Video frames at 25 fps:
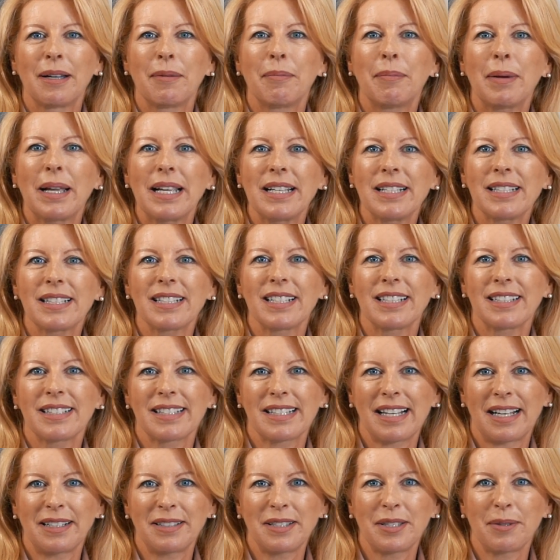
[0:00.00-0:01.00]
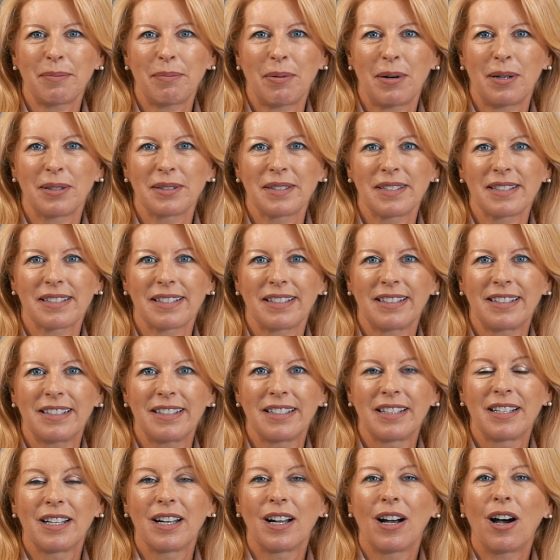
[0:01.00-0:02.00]
based in Santa Ponsa
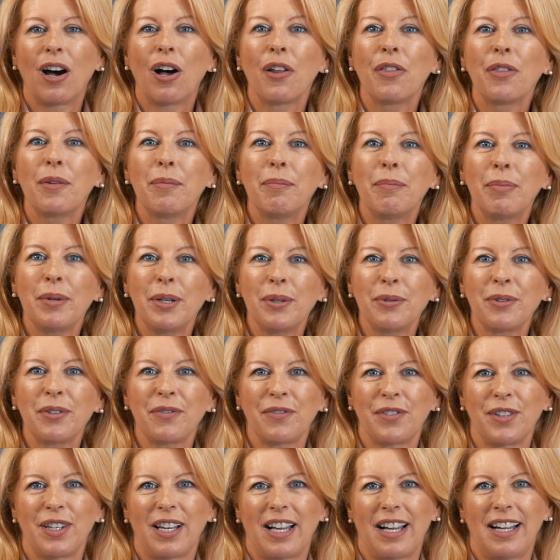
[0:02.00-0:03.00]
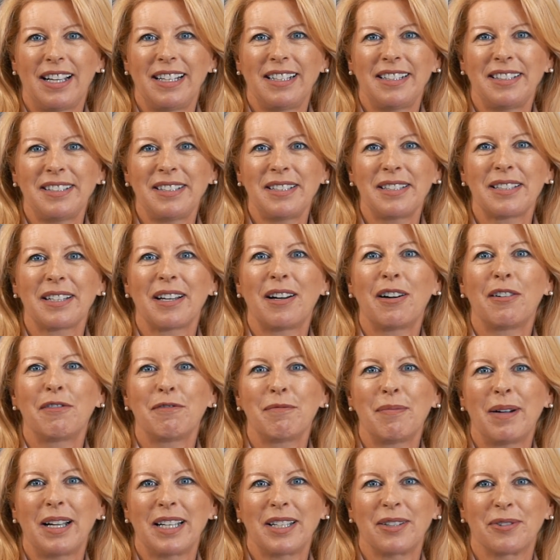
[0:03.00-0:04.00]
on the beautiful island of
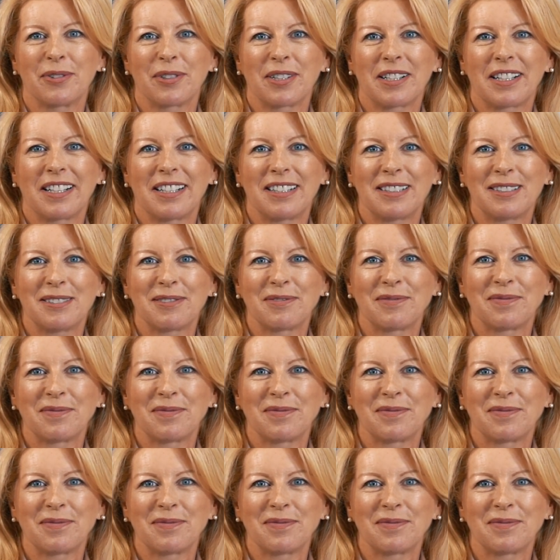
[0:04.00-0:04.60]
Mallorca.